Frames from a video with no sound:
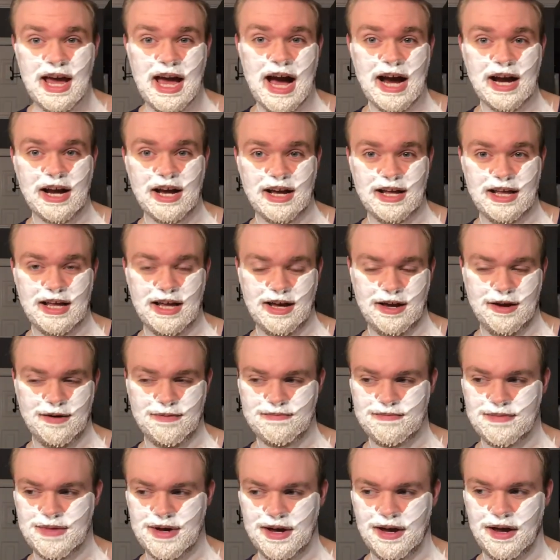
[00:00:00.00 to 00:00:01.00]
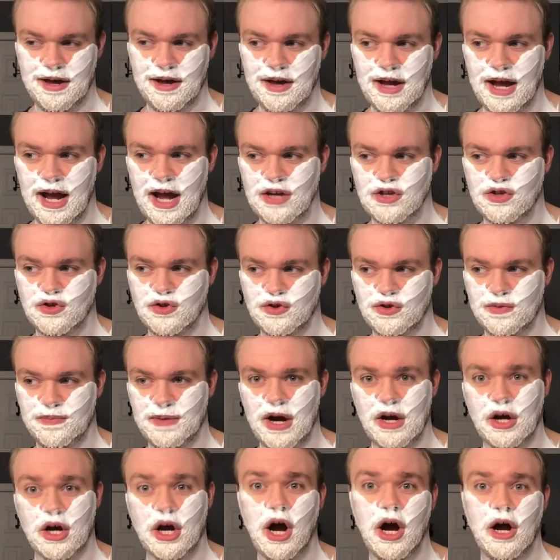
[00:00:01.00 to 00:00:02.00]
I got um, uh, answers
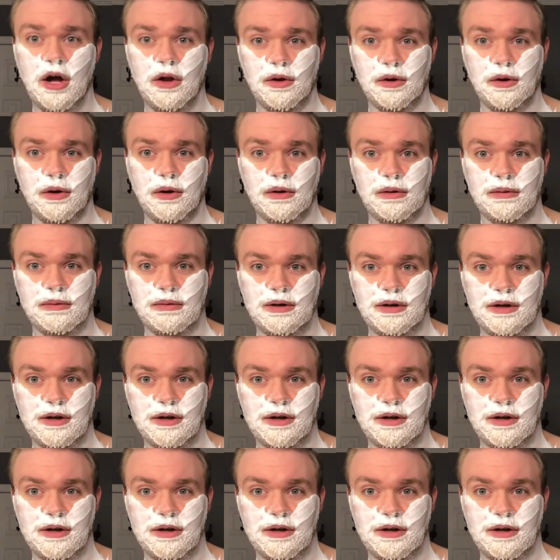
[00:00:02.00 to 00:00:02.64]
about color,